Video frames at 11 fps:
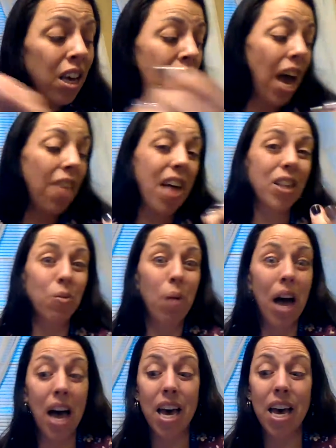And that's
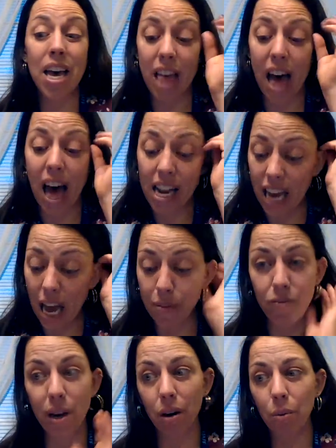why that type of
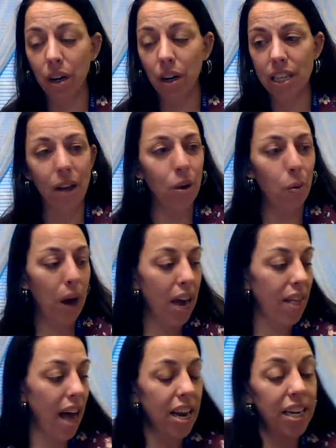mirror works out the way
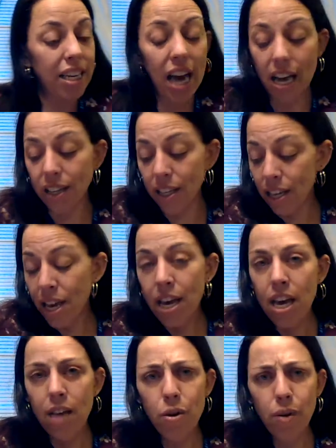that it does.
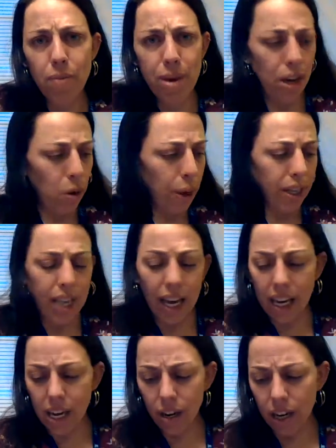If you give me a quick
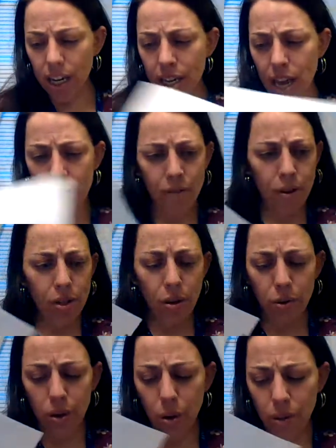second here, because of
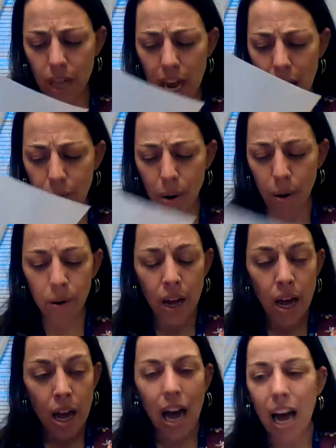those notes that I wrote
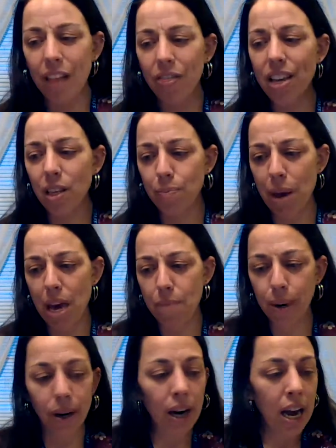on this
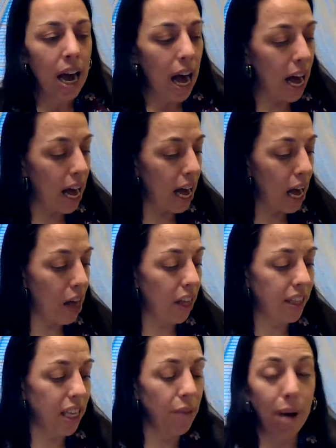paper,
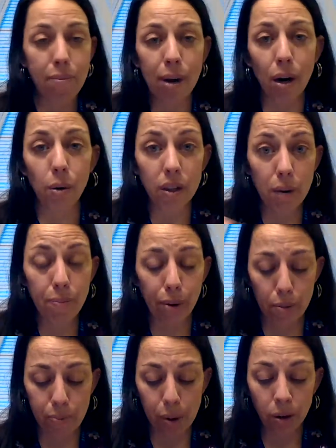let's see, my mirror was in
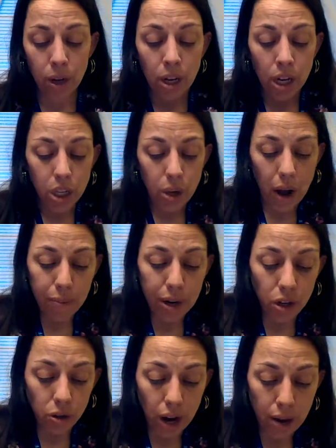purple. So I'm going to
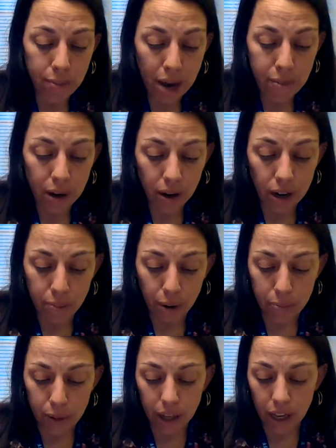draw my mirror in
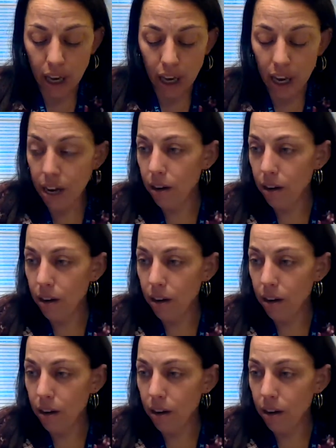purple again.